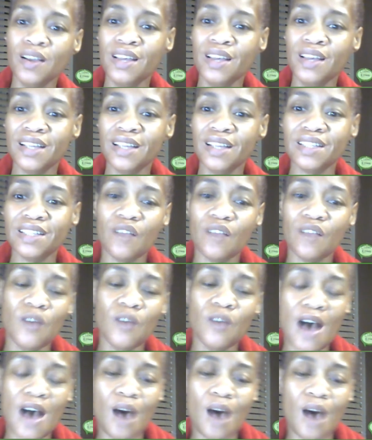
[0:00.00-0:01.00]
several
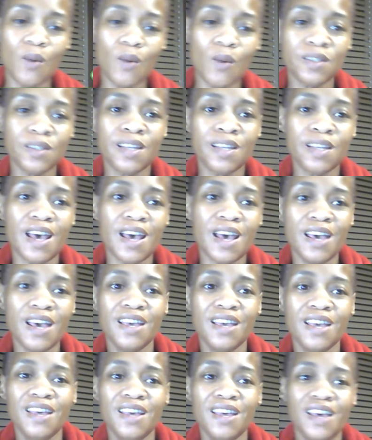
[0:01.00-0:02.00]
hours a day
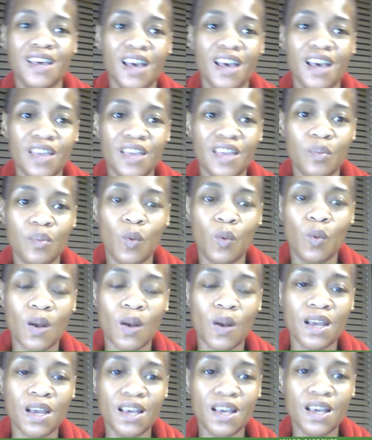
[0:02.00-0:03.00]
in the morning.